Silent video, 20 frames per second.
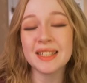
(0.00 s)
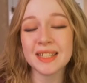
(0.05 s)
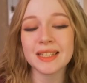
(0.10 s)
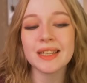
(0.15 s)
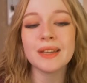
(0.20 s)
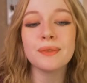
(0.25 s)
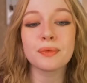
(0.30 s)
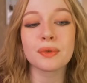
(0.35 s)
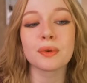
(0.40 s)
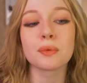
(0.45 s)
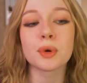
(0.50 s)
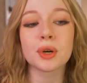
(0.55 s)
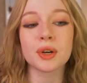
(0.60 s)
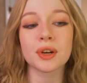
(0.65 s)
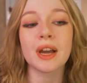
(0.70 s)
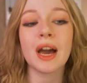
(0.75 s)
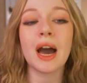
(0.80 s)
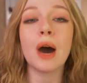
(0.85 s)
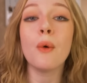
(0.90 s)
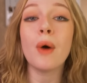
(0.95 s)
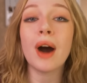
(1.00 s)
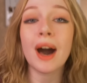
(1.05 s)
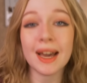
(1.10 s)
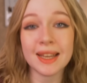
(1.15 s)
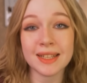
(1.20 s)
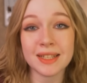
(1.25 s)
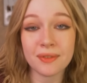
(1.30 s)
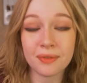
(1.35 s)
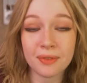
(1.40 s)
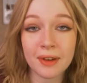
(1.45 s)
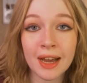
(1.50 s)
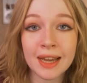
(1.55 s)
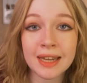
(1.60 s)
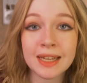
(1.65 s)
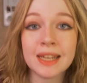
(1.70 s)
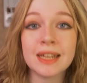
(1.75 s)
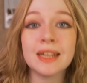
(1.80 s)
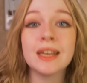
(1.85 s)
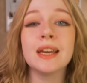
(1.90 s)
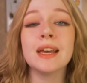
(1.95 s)
safe for work, how I define
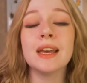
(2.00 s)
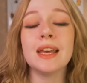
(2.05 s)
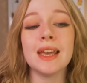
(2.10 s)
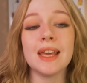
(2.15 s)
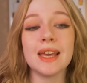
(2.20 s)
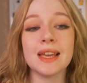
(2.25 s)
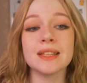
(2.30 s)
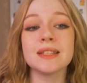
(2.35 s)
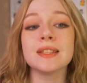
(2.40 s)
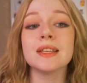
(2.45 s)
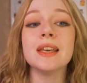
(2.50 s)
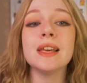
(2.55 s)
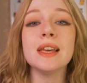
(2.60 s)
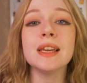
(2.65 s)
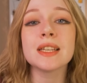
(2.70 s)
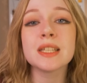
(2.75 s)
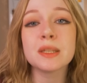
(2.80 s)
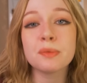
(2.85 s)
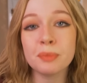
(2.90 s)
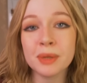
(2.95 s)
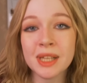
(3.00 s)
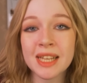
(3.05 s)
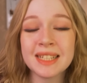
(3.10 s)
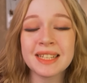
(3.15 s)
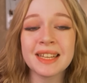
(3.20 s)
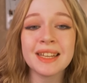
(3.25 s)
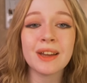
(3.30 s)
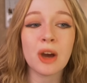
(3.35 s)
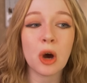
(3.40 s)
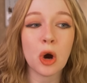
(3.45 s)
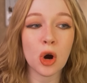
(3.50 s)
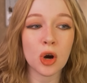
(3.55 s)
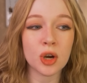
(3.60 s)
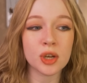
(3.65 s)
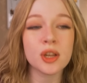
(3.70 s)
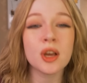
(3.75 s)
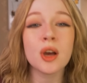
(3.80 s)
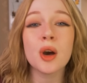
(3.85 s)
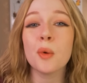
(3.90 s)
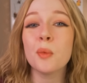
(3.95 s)
it, is explicit art
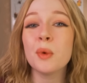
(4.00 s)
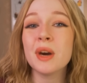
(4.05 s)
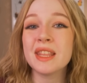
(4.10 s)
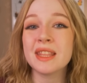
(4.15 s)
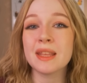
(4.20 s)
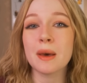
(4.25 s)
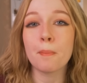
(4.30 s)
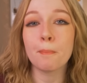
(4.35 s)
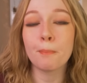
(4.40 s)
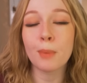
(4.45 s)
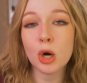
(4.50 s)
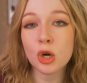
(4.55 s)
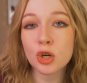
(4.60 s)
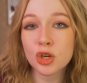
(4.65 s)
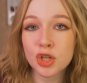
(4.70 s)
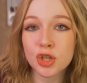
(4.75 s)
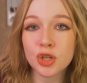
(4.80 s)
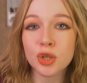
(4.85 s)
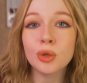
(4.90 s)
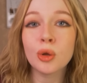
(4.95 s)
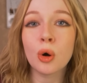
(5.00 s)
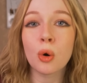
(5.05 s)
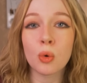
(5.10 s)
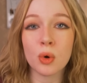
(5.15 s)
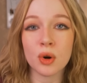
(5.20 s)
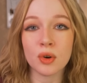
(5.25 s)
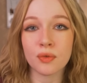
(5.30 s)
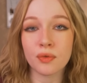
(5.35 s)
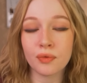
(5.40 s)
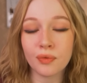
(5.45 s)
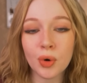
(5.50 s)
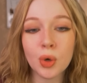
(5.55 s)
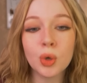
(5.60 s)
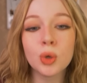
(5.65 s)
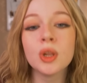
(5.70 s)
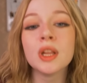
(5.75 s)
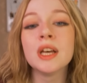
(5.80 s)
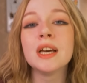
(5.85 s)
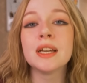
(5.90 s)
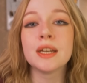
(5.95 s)
with partial or
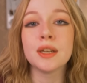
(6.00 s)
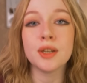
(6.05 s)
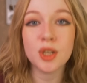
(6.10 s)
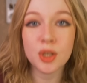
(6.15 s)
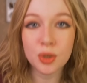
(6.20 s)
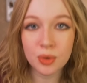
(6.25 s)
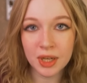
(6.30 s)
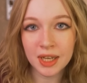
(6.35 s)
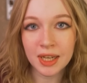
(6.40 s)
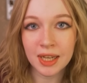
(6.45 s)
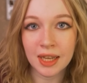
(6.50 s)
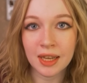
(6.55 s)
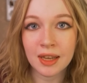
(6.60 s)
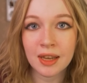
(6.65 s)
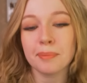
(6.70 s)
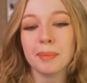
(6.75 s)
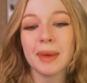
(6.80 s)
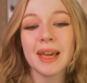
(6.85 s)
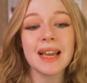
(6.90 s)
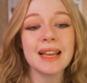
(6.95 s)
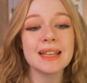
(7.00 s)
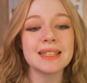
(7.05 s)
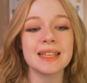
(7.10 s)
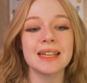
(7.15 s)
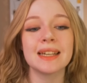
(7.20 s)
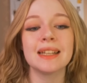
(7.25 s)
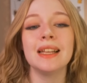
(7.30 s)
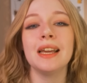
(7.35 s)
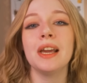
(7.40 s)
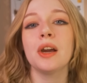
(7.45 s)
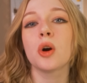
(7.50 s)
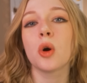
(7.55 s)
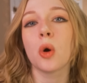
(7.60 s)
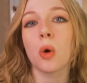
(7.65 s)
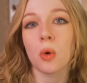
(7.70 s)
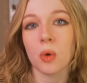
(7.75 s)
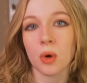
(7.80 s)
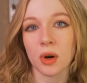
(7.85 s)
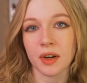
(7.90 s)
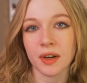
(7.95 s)
full nudity. Basically
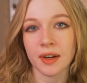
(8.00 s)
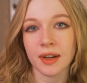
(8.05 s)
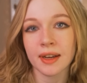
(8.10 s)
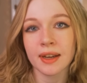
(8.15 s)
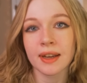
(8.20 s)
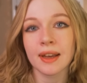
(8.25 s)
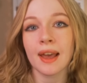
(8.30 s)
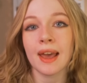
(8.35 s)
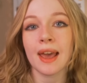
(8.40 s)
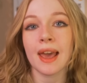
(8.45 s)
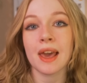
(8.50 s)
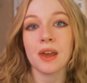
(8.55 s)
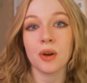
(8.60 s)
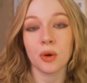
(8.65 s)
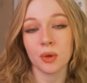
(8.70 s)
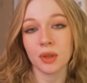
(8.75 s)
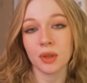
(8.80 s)
corn and all